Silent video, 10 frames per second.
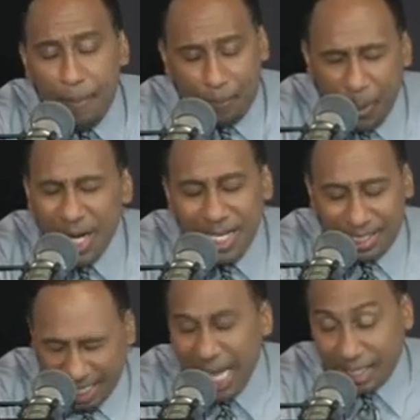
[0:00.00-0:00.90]
I'm
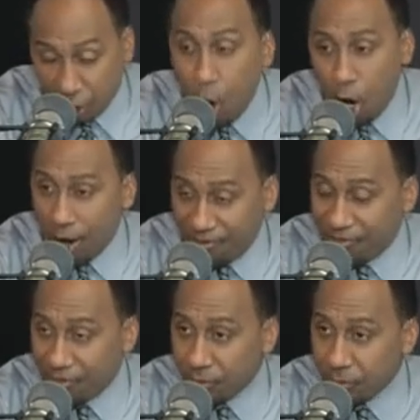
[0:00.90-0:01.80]
pretty ticked
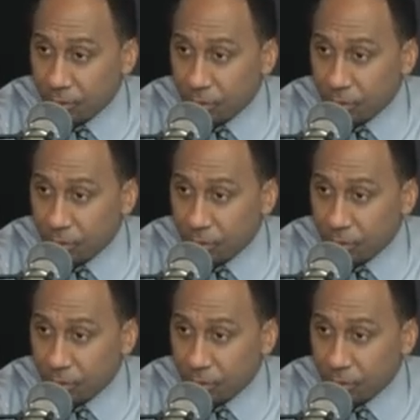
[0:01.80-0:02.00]
off.